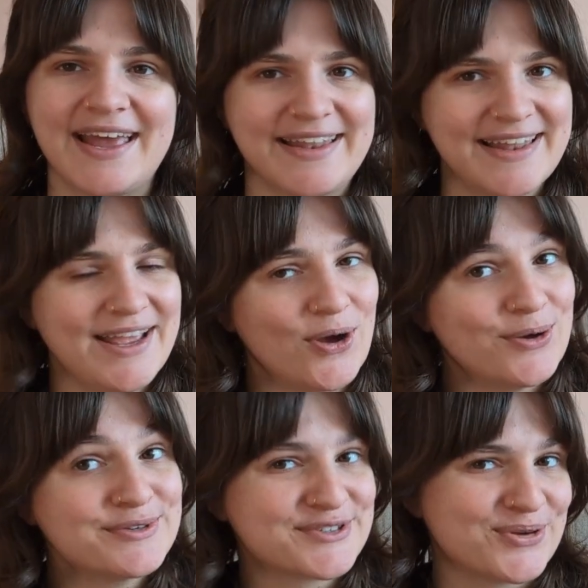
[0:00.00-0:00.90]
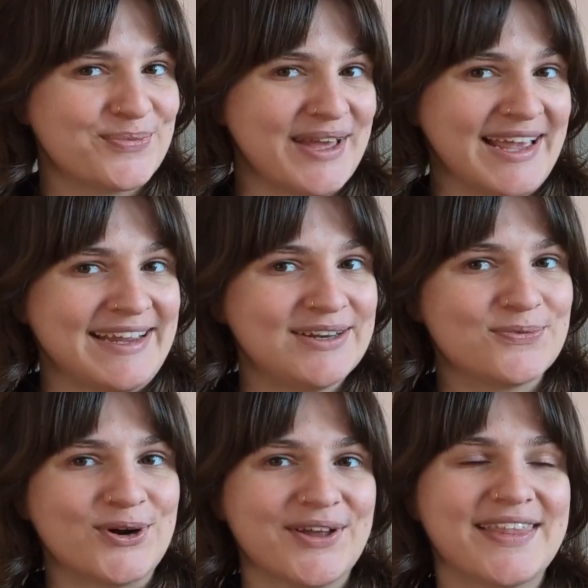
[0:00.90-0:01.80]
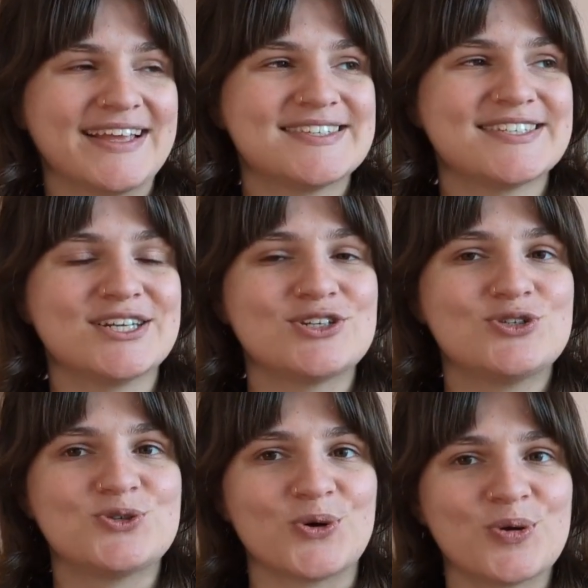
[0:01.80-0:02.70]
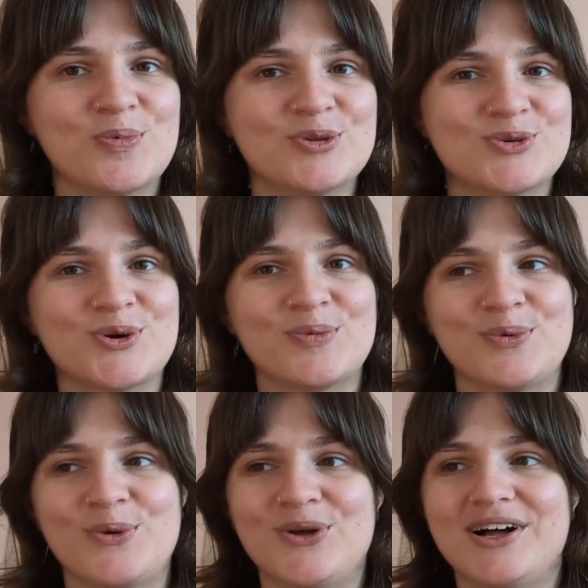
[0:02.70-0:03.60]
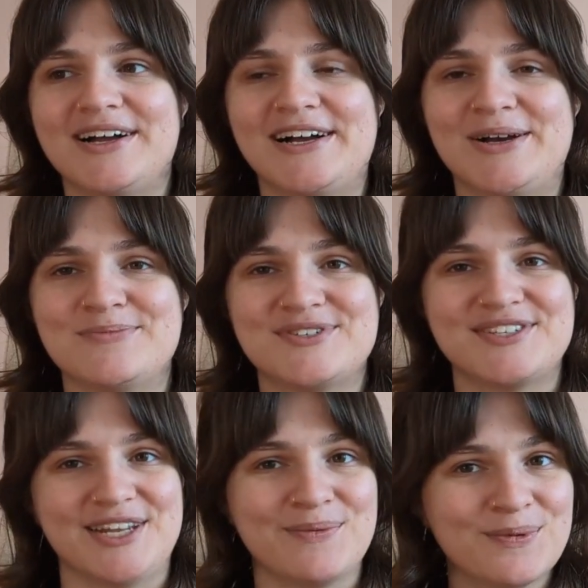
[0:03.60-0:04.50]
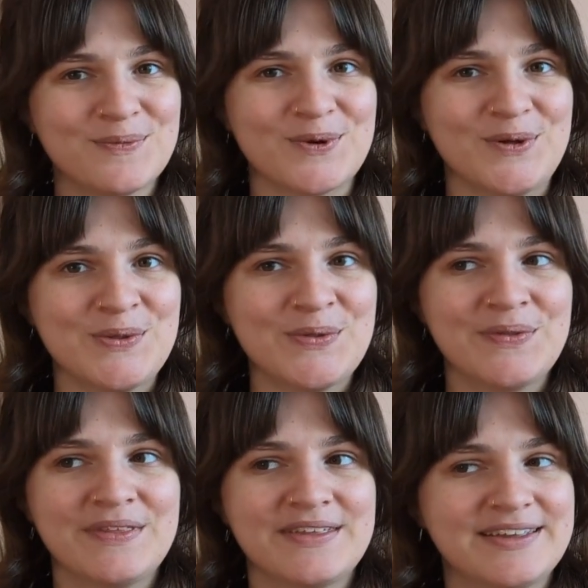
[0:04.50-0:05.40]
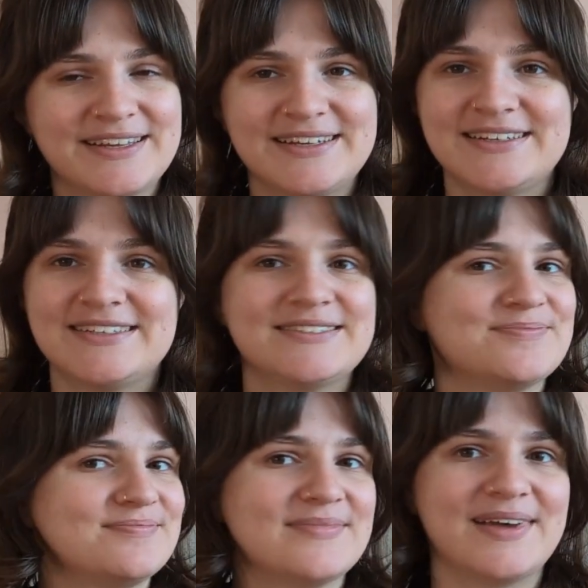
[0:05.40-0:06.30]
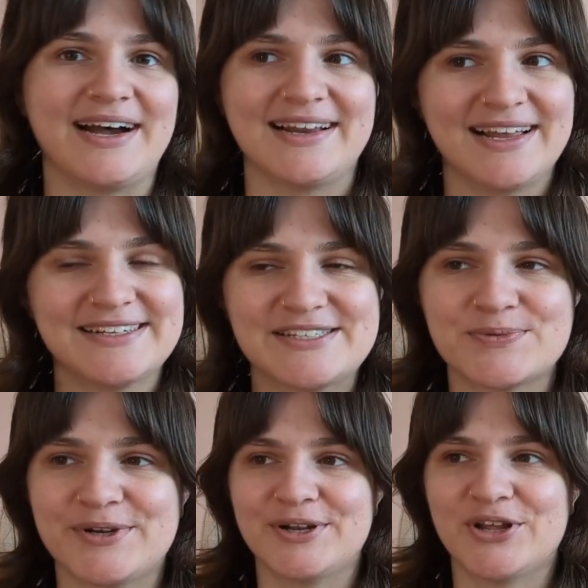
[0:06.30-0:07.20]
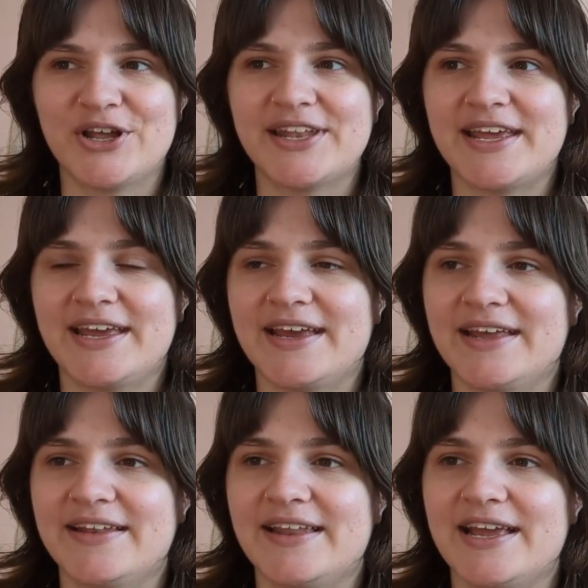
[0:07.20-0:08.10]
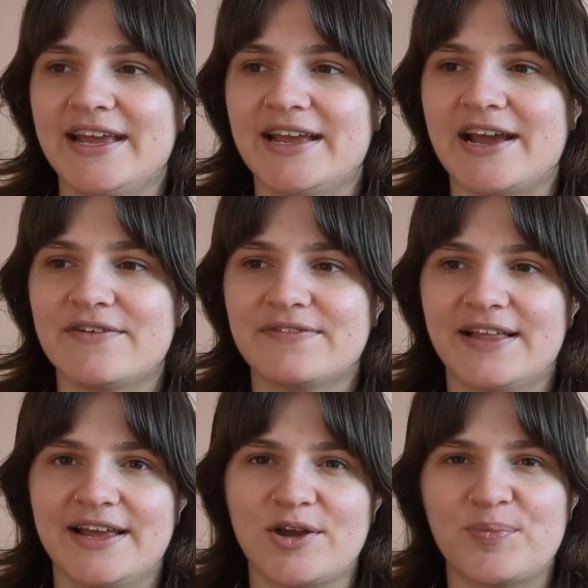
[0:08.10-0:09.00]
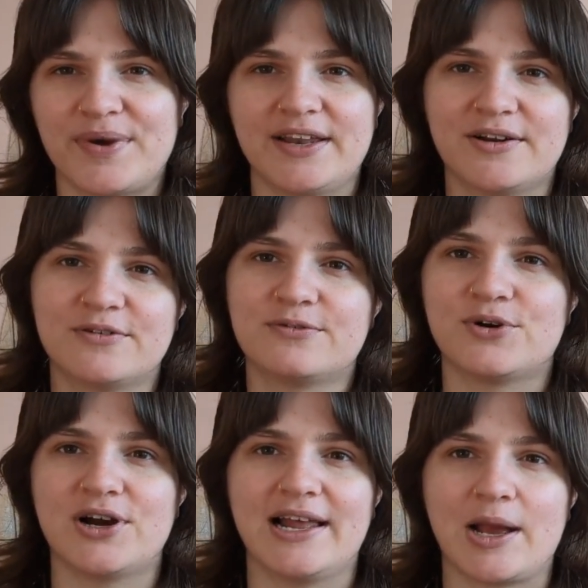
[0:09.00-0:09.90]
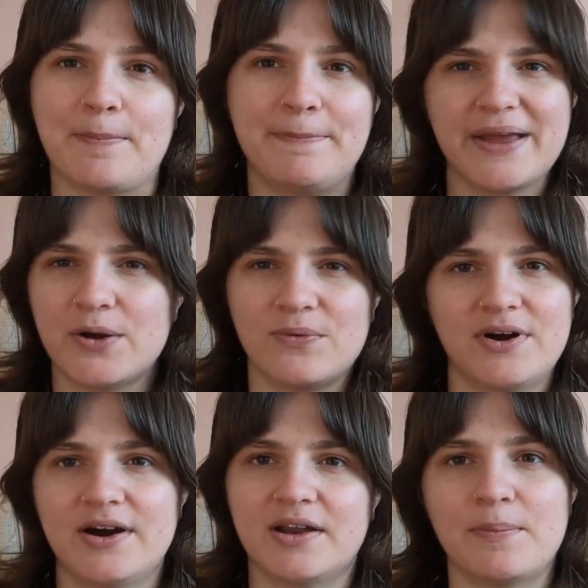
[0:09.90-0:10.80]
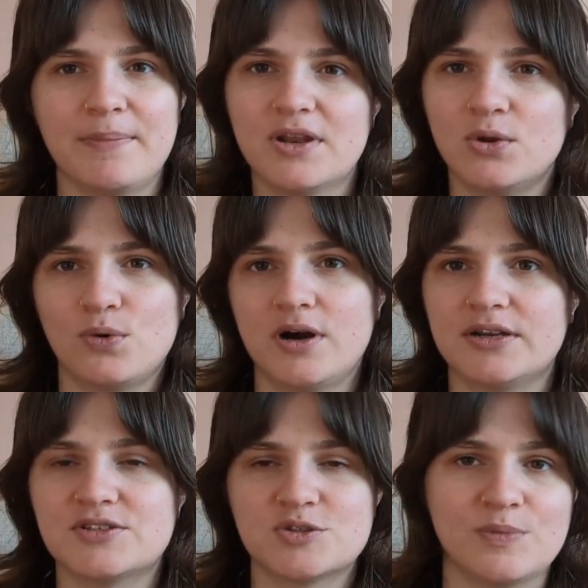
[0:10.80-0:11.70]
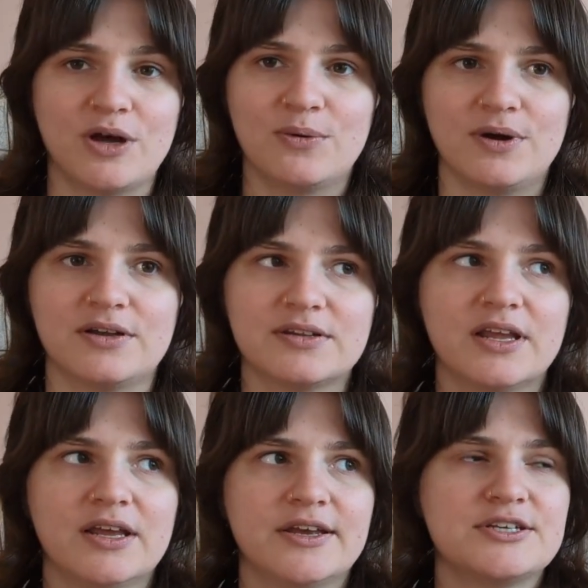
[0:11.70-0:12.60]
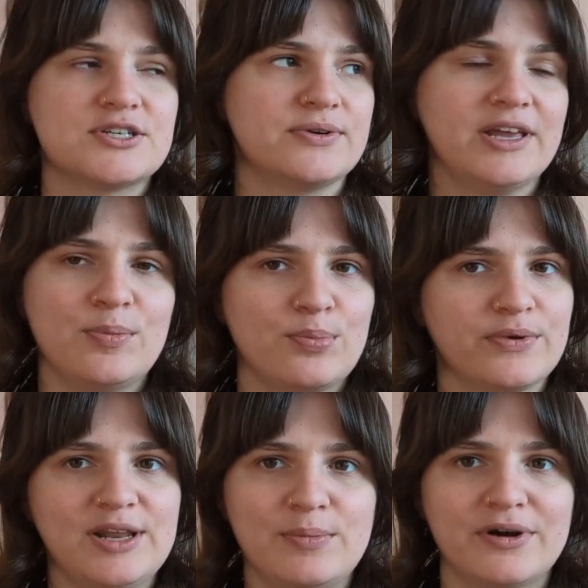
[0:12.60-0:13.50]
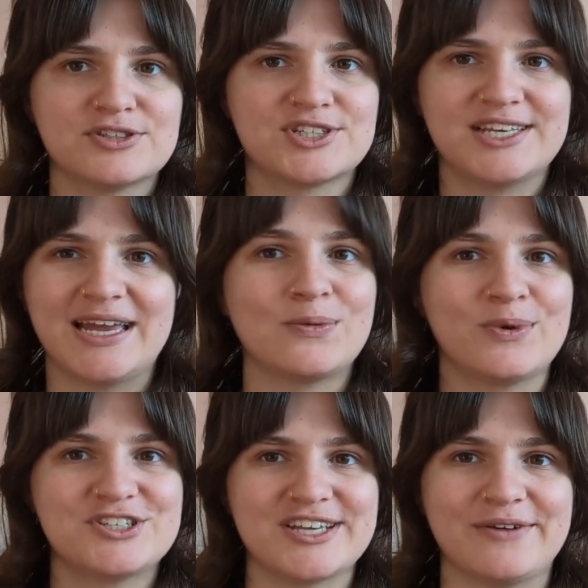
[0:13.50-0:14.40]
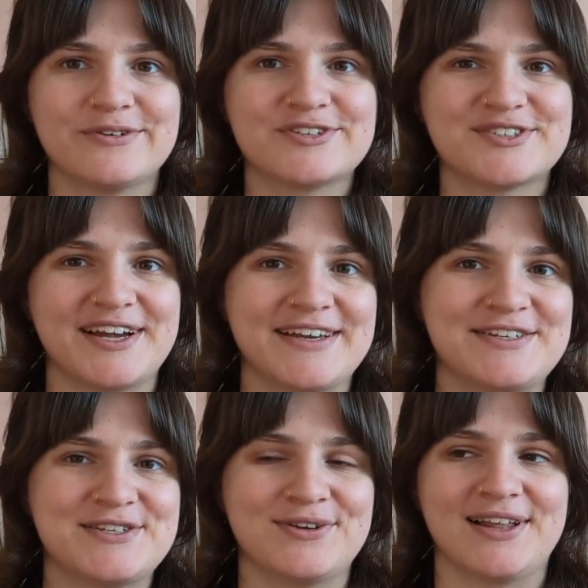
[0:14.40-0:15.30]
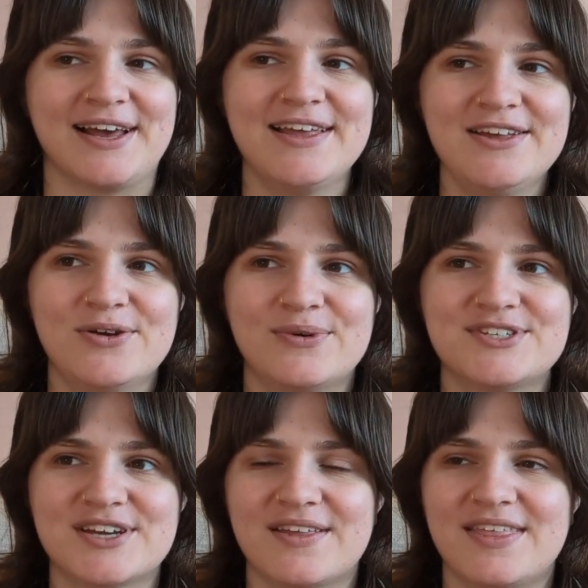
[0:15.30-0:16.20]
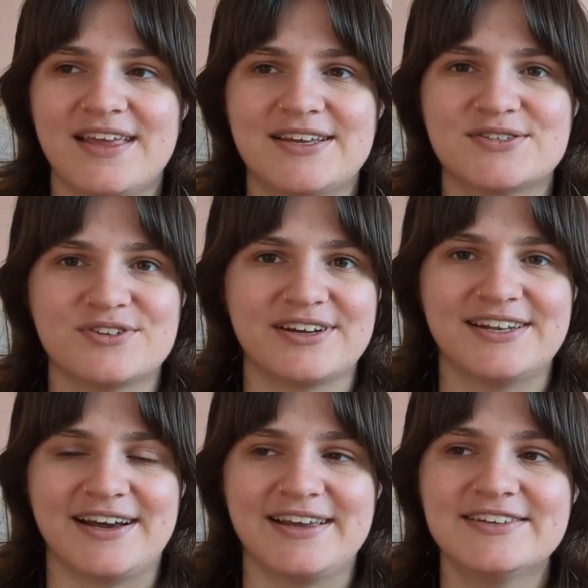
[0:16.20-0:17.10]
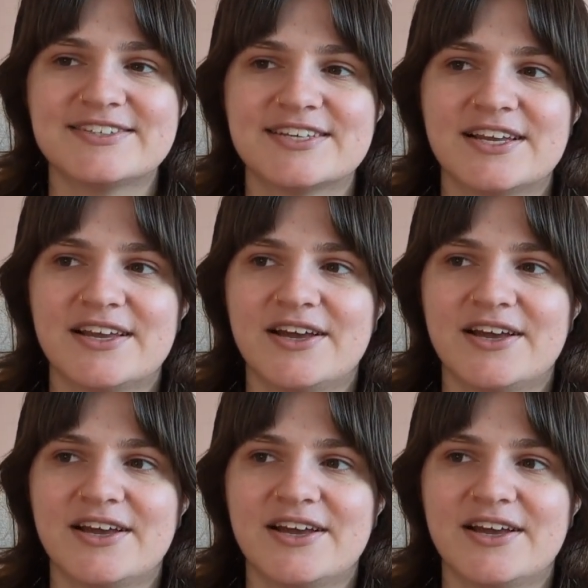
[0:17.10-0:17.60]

And they also made one that's an adorable cinnamon roll. I like this a lot, and they have like a pattern for like a big one, a middle one, a small one. So you can pretty much get whichever size you like, which I think is very nice.